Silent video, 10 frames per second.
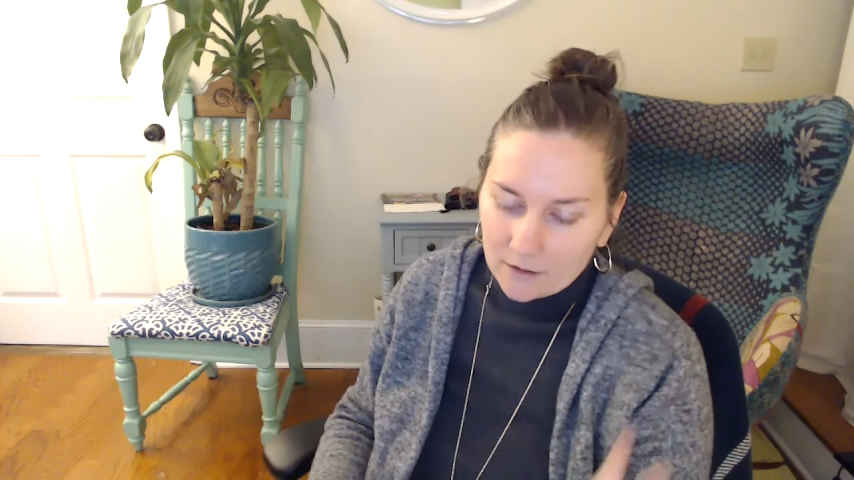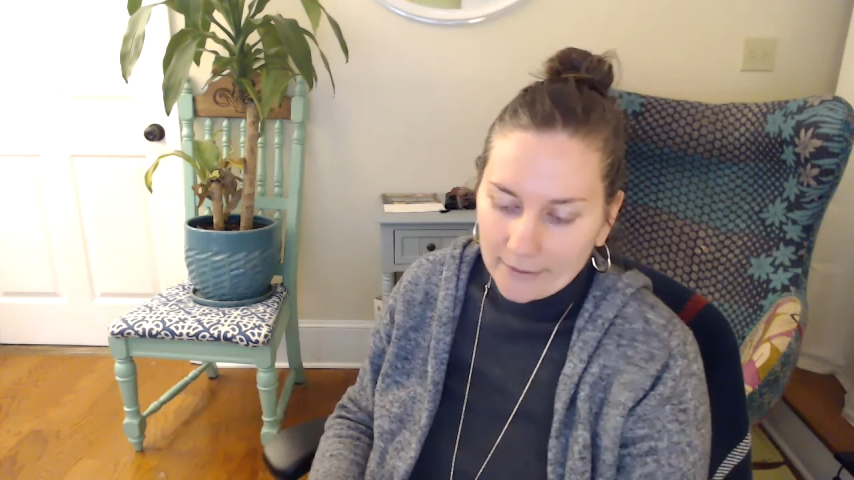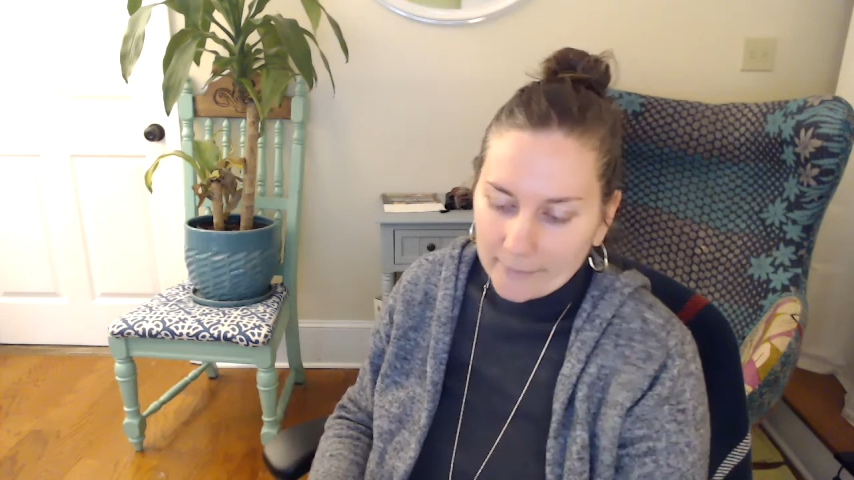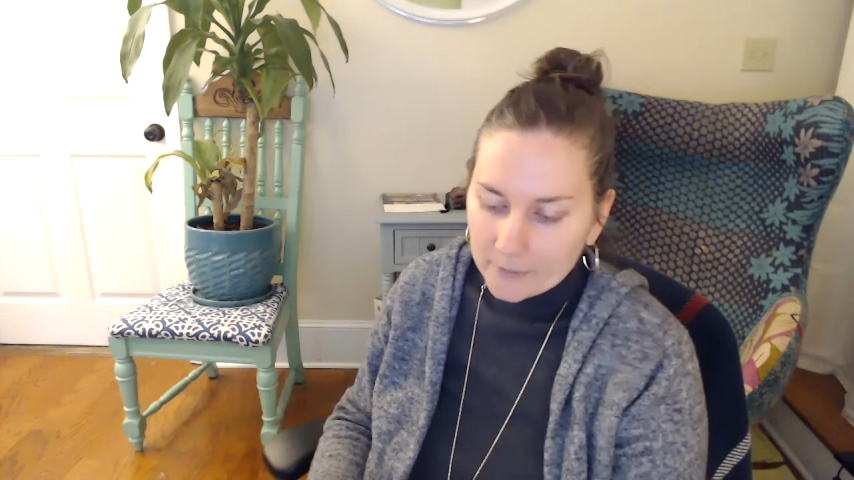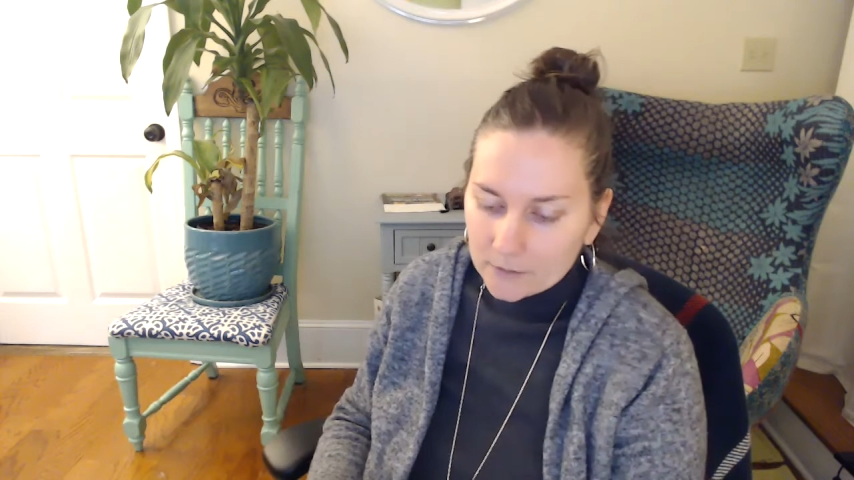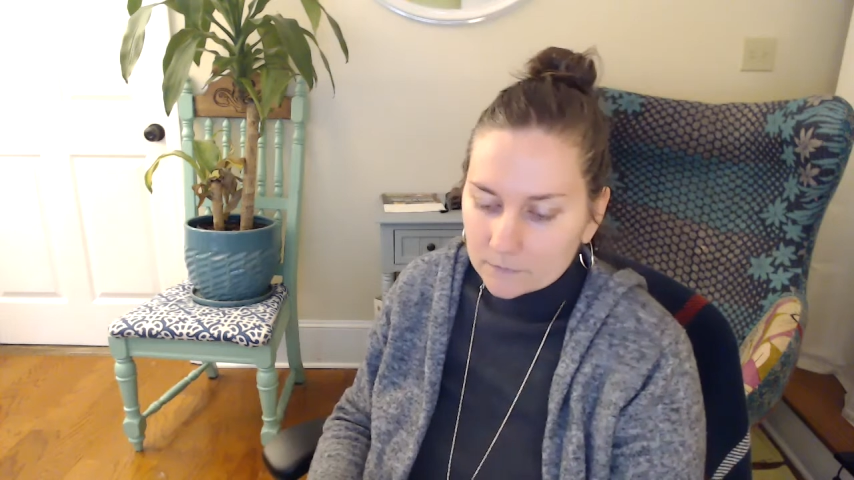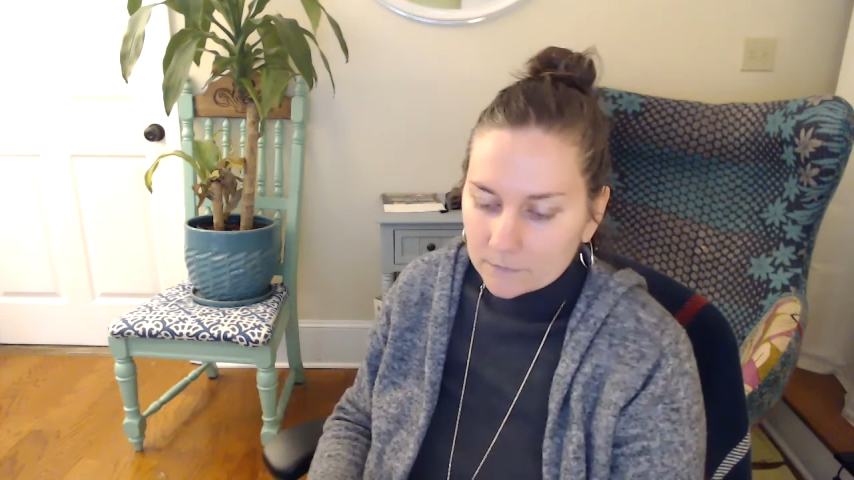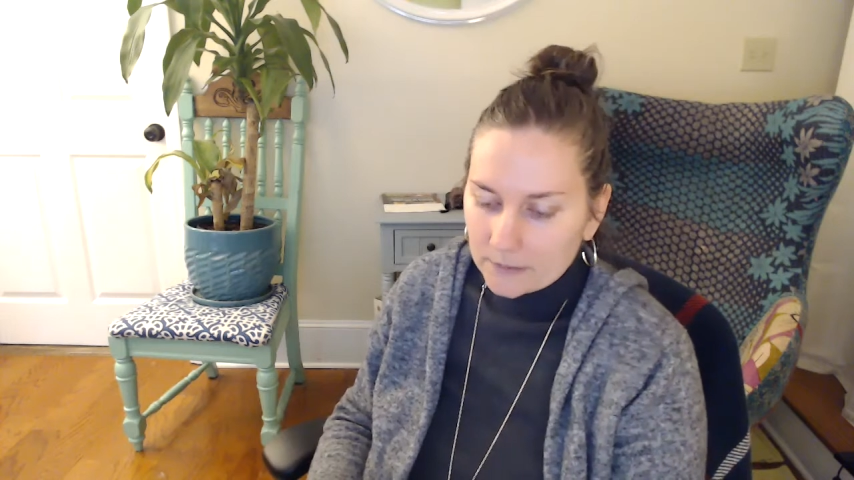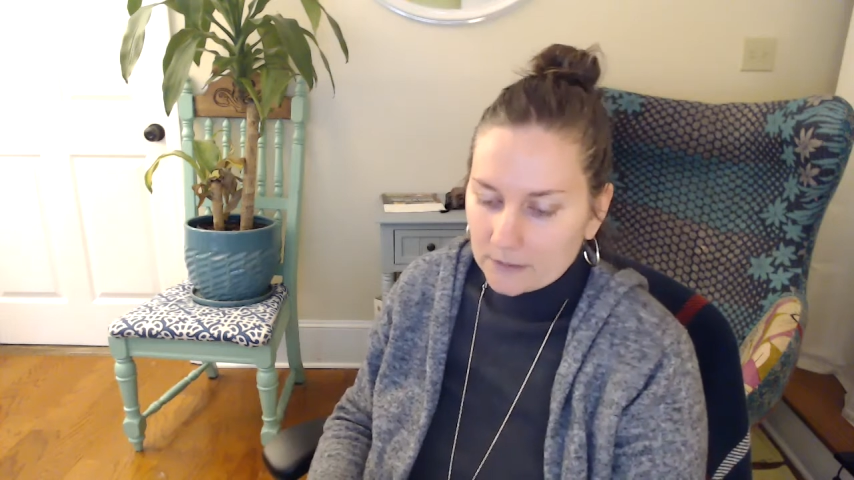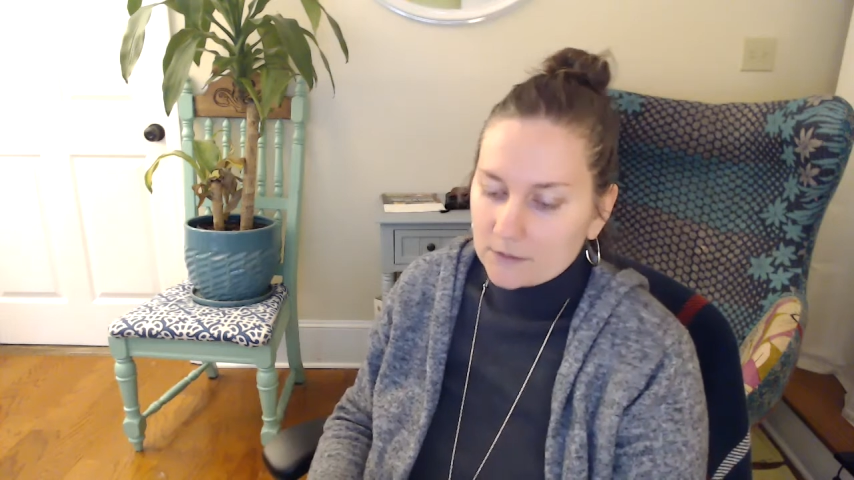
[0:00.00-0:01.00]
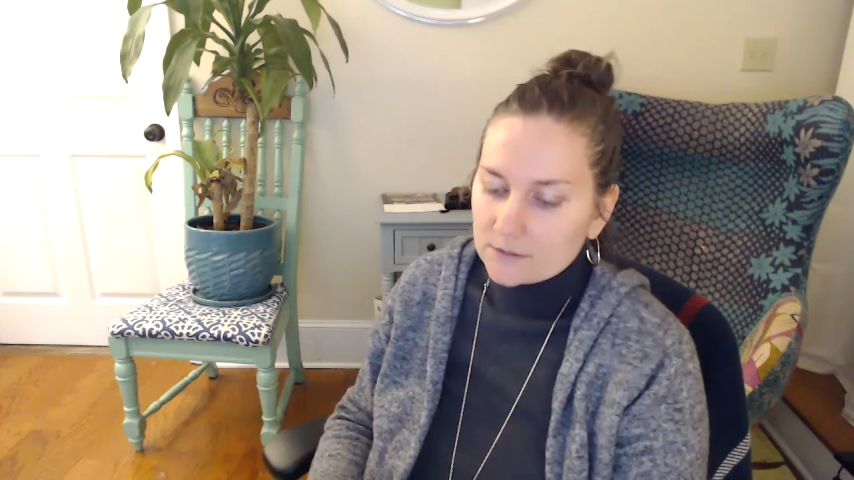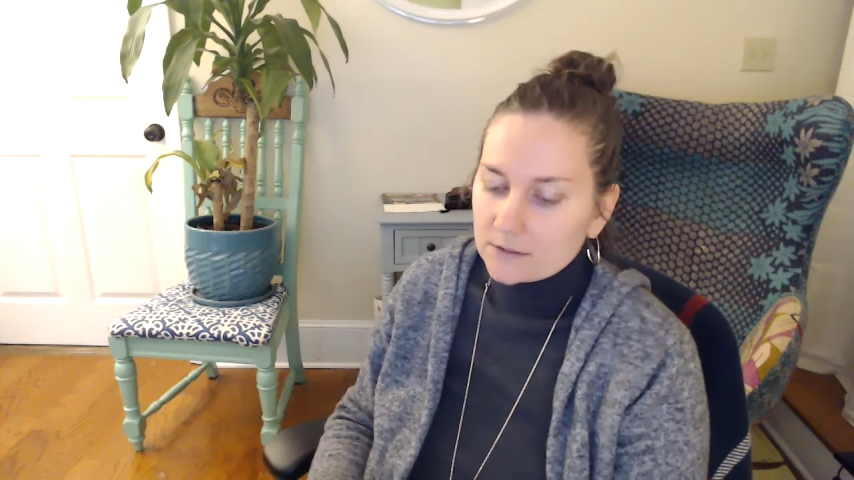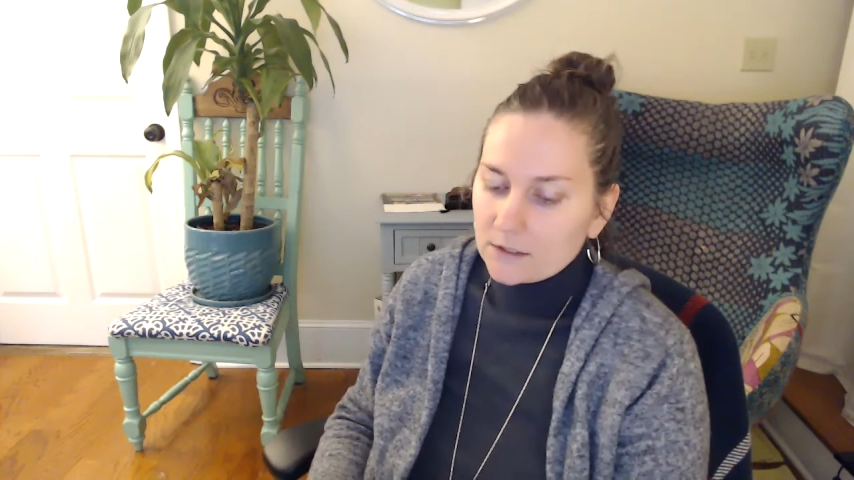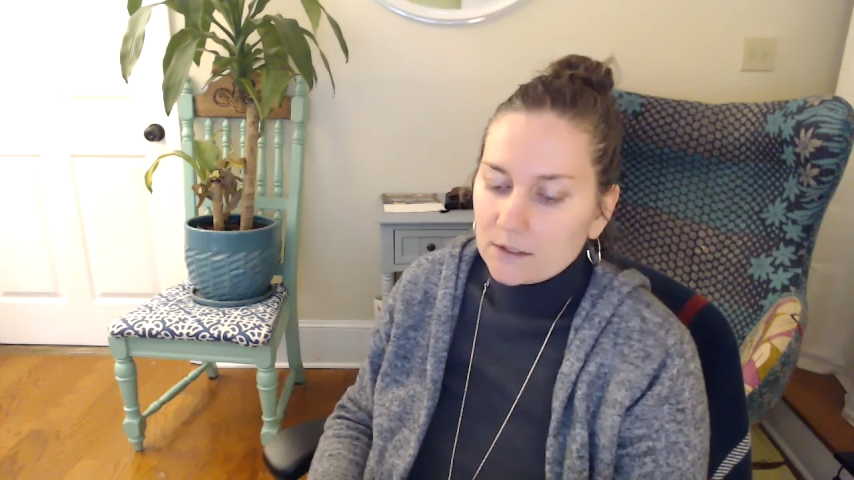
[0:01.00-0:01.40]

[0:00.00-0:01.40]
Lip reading: happen because